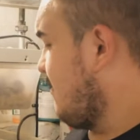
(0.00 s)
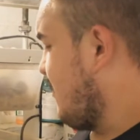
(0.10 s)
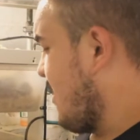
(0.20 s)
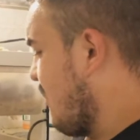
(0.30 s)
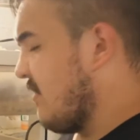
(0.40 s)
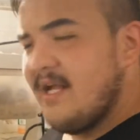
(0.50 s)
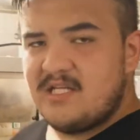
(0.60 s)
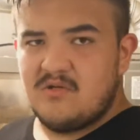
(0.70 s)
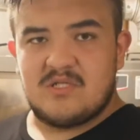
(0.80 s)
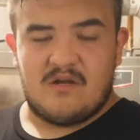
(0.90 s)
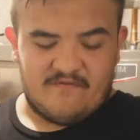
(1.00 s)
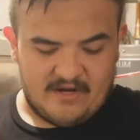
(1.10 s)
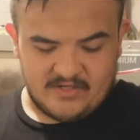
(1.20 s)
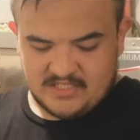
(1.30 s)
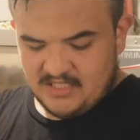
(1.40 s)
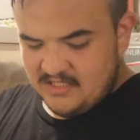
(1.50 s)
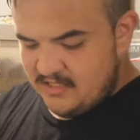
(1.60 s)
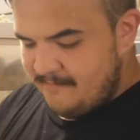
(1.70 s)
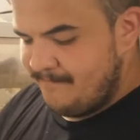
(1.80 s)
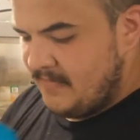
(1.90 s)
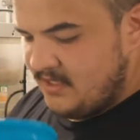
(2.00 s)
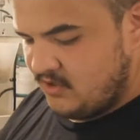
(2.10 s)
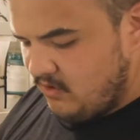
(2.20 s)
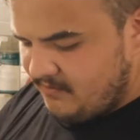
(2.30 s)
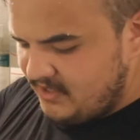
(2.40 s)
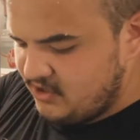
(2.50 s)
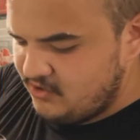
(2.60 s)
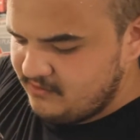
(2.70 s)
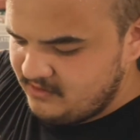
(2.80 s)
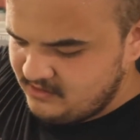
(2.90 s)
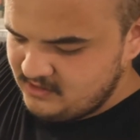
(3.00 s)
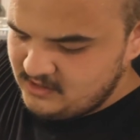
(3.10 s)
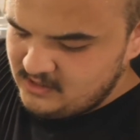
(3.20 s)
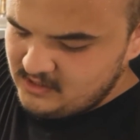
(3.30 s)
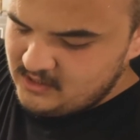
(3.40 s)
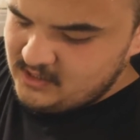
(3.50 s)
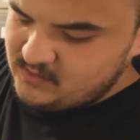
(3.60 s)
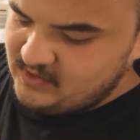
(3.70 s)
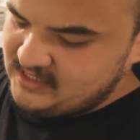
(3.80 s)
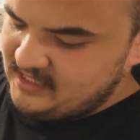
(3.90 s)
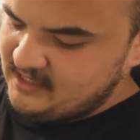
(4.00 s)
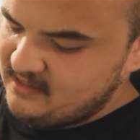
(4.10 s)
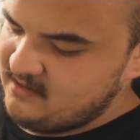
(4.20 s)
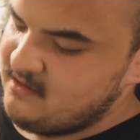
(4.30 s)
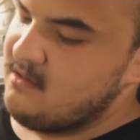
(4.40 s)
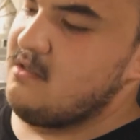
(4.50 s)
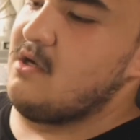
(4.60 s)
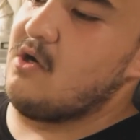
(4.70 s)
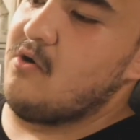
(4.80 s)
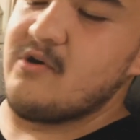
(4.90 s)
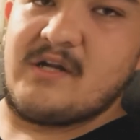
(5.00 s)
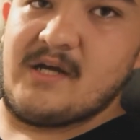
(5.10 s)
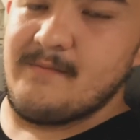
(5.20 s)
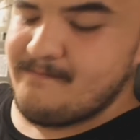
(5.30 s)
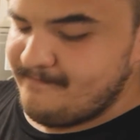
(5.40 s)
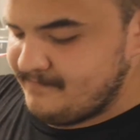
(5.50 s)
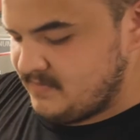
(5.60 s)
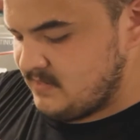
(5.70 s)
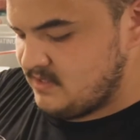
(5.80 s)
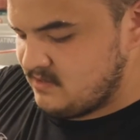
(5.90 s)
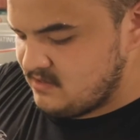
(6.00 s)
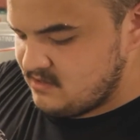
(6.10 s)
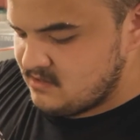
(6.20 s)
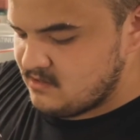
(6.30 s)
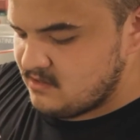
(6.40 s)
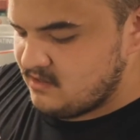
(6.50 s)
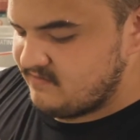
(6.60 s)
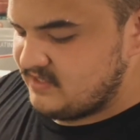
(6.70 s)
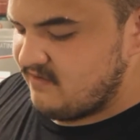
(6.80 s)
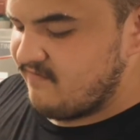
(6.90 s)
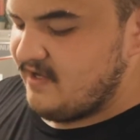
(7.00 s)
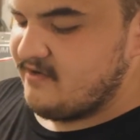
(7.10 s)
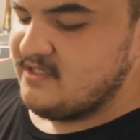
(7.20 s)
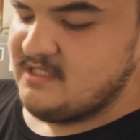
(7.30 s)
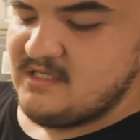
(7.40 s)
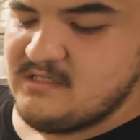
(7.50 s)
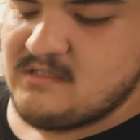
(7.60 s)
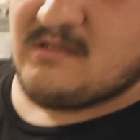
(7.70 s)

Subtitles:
But we like to use sunflower seeds. So what we do is we take a 1/4 cup of sunflower seeds.